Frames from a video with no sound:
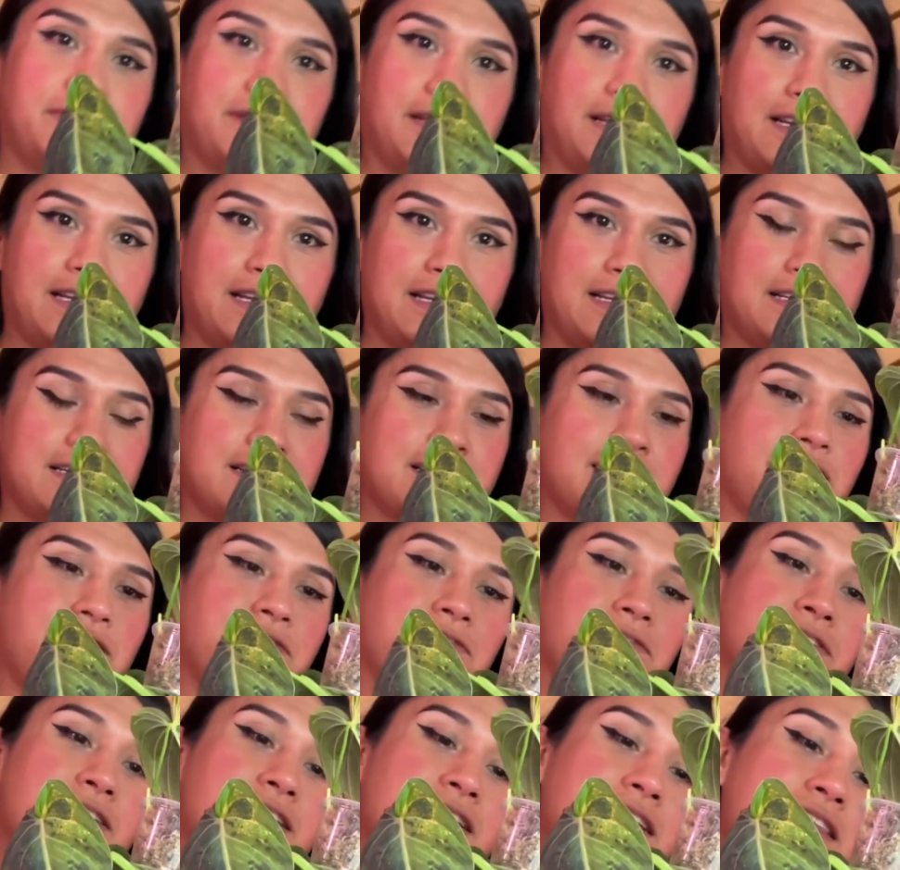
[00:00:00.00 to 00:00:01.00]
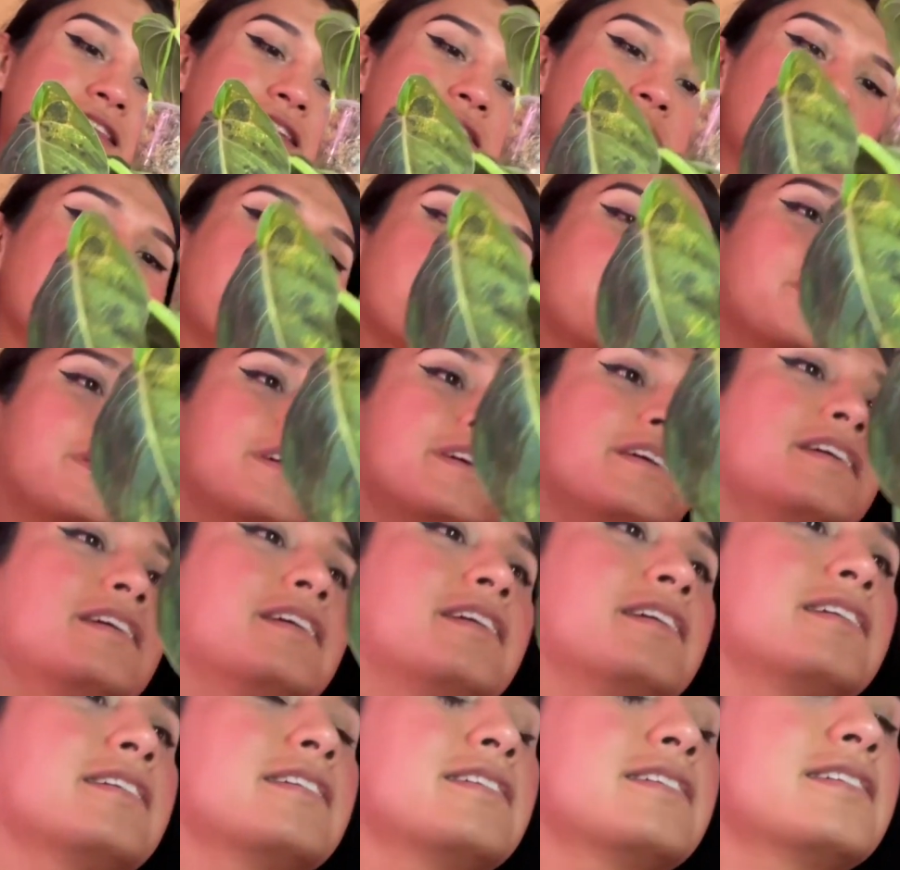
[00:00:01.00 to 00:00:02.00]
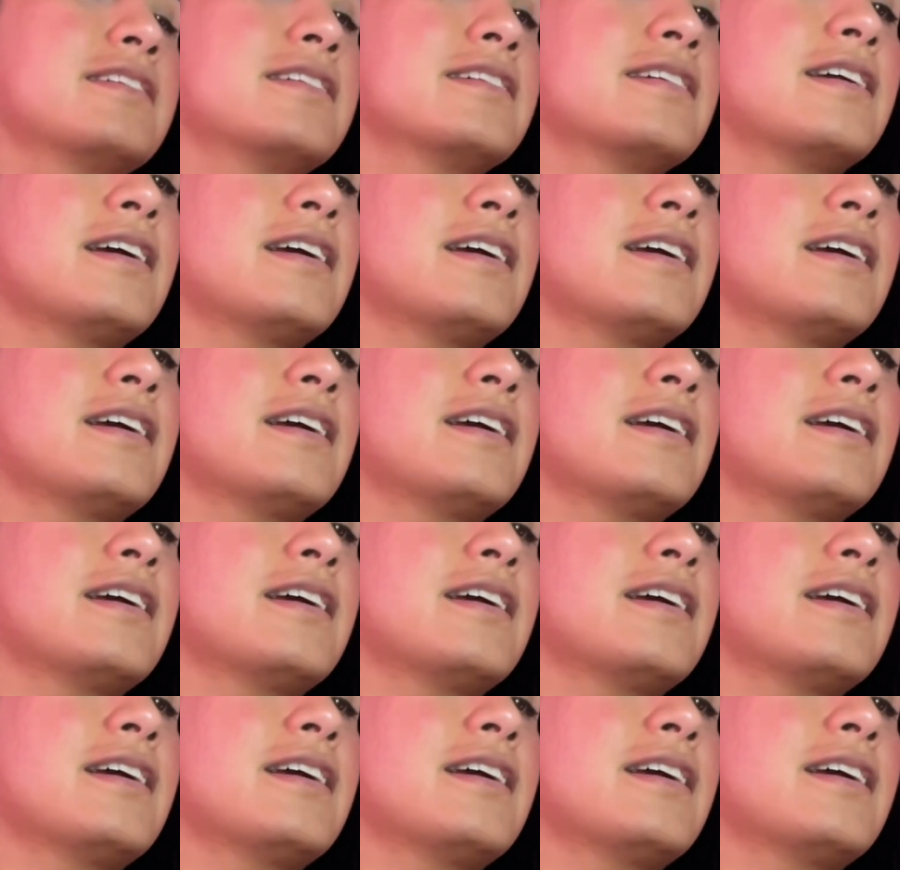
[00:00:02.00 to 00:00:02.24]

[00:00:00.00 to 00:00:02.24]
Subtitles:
it definitely worked.